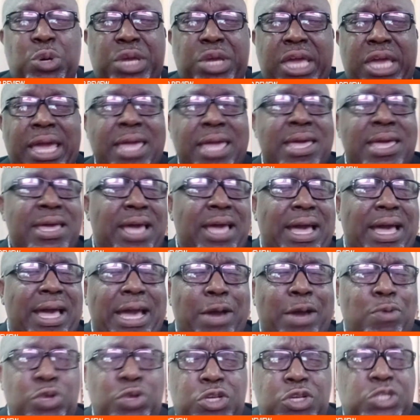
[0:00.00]
okay,
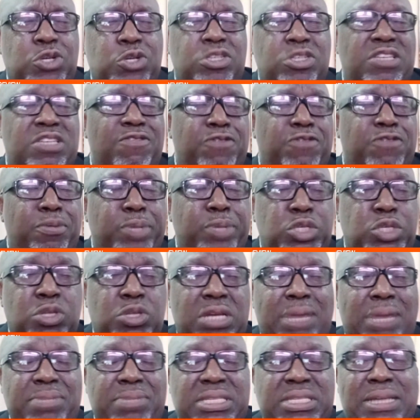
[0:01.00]
we just got
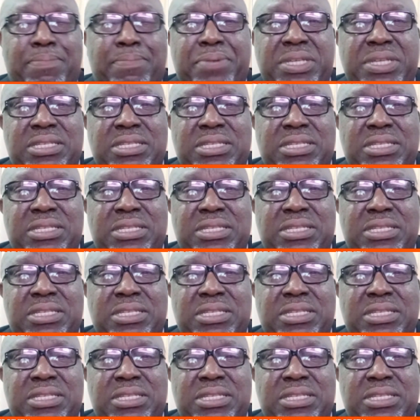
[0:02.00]
information that Mr.